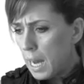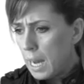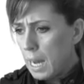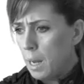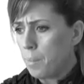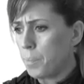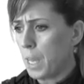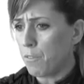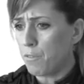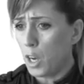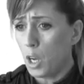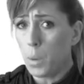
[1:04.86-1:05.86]

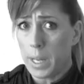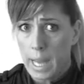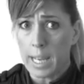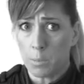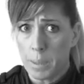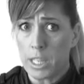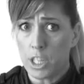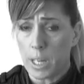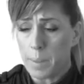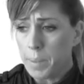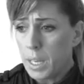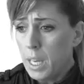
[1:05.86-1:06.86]
and follow it exponentially.